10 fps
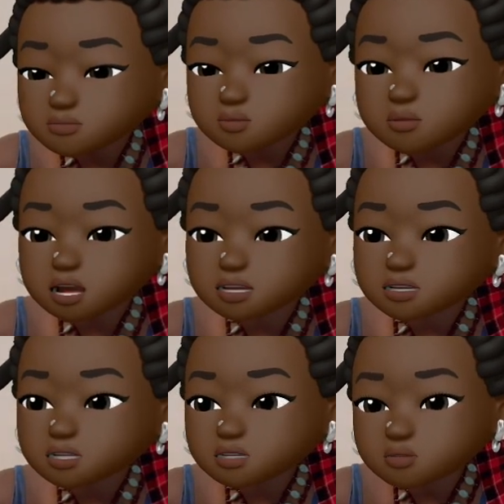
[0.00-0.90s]
you a
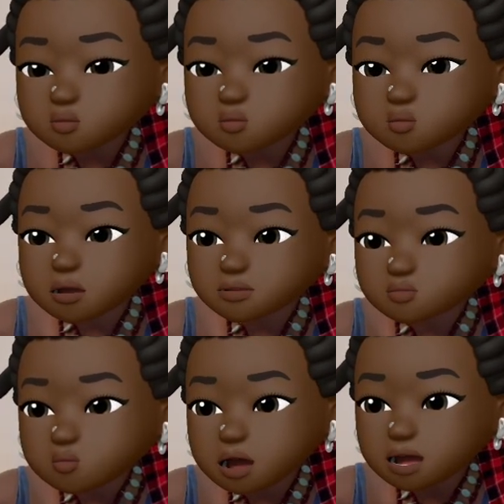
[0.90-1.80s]
slew of
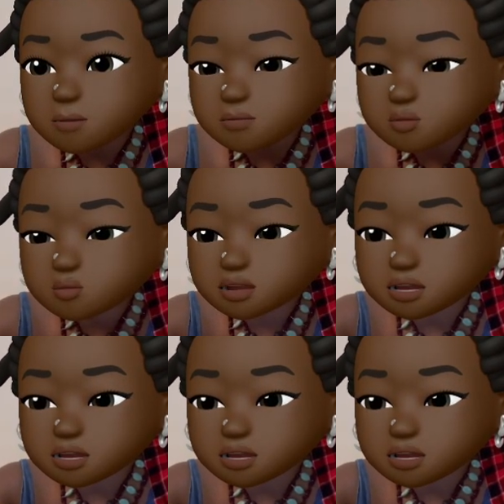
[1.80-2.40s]
what moon in